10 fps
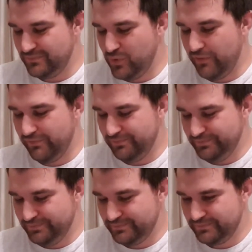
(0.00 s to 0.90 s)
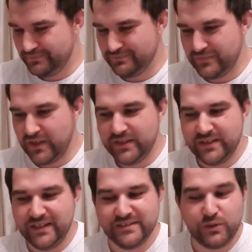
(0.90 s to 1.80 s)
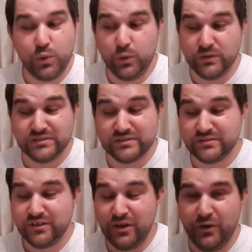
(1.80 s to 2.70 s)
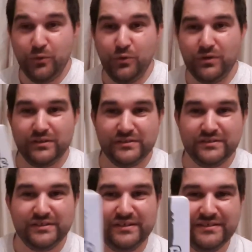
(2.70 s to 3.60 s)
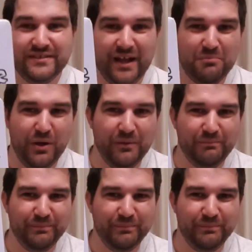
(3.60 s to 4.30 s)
Breffen. Is of course an orc snack bar.